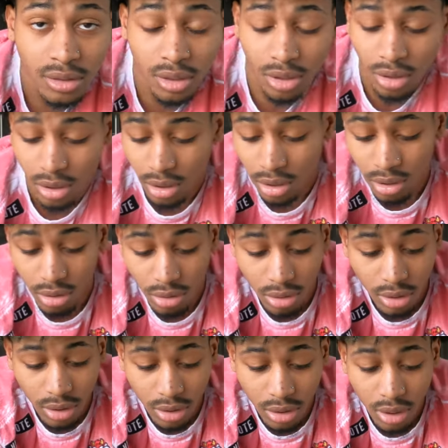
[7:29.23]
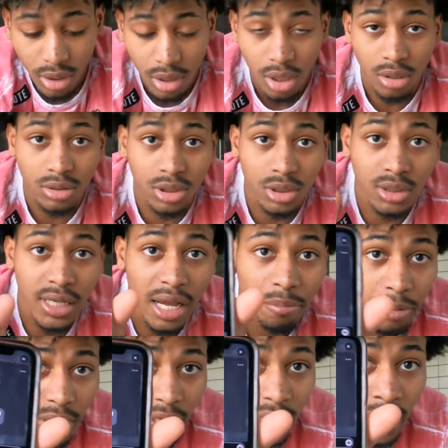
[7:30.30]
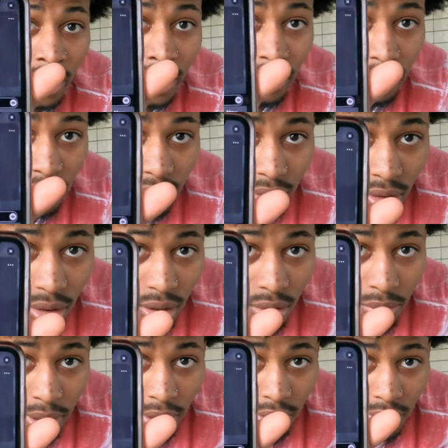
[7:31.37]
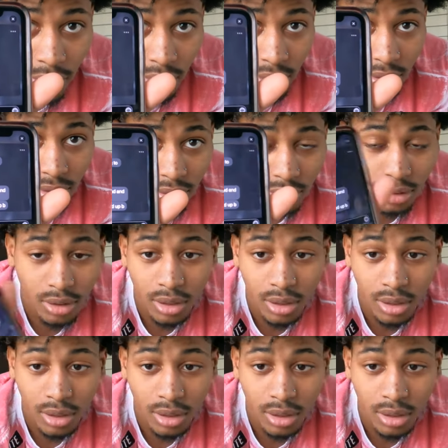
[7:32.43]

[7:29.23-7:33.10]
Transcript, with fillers: Oh Lord. Oh, she's typing again. Oh my God.